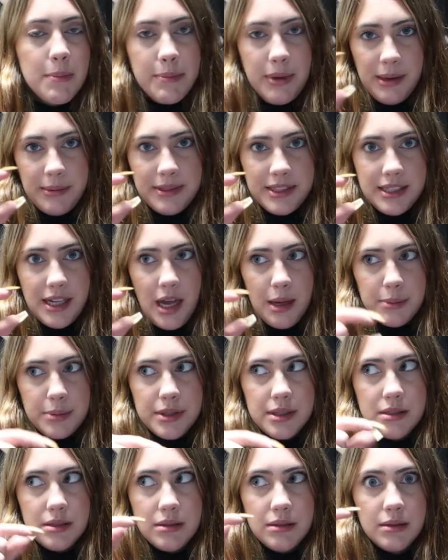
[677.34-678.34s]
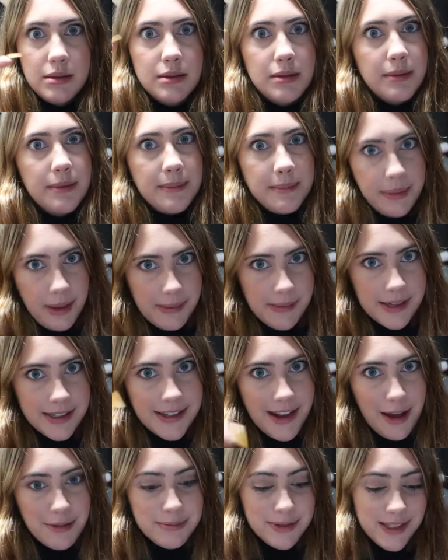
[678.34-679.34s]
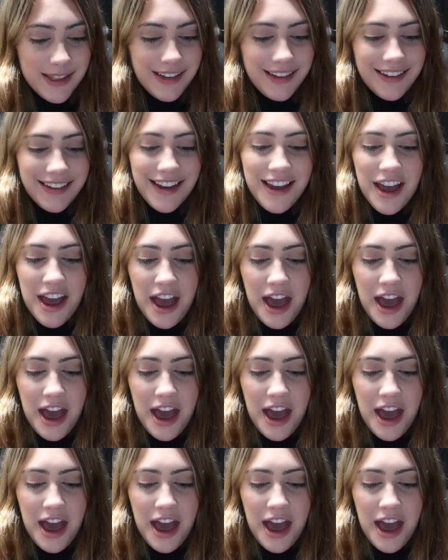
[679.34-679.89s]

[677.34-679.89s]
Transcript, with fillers: baby steps, baby steps.